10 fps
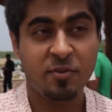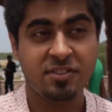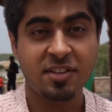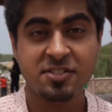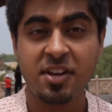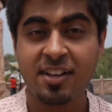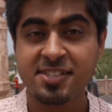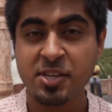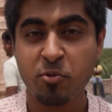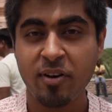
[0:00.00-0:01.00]
with this dance
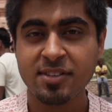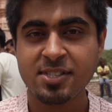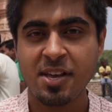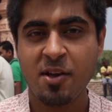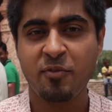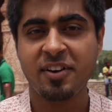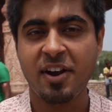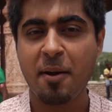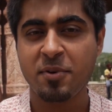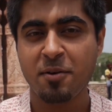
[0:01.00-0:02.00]
sequence, we
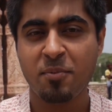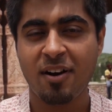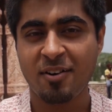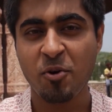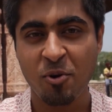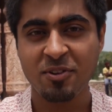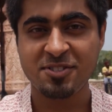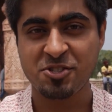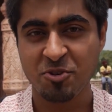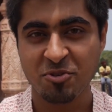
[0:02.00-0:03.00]
wrapped up our whole
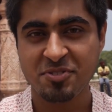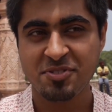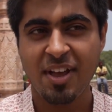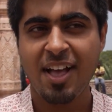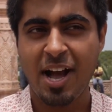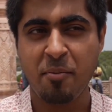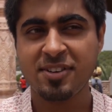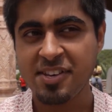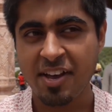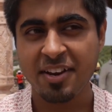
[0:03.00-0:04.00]
shoot. I'm
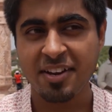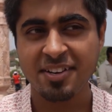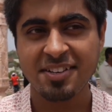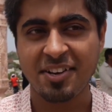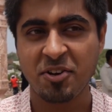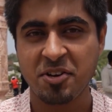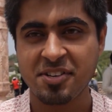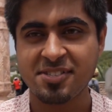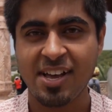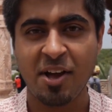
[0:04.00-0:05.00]
excited
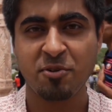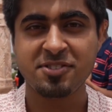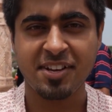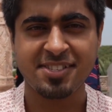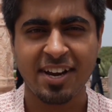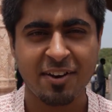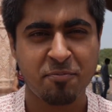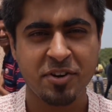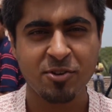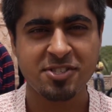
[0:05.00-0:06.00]
because I was the executive
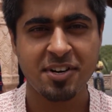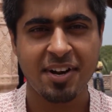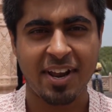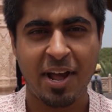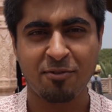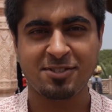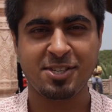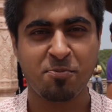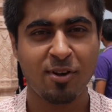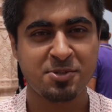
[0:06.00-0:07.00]
producer and I was
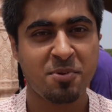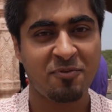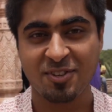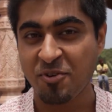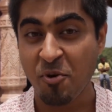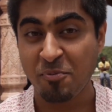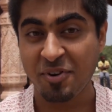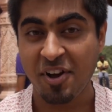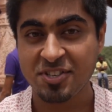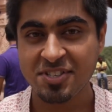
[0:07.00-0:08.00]
responsible for the whole
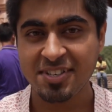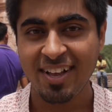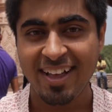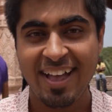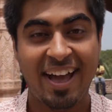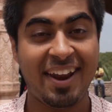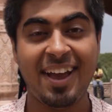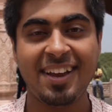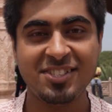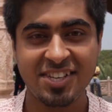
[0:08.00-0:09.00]
production and
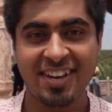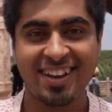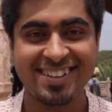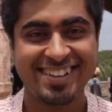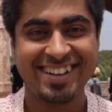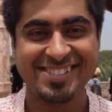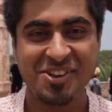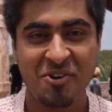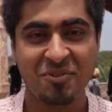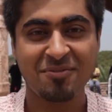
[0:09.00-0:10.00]
I did it.
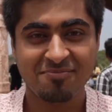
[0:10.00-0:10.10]
So,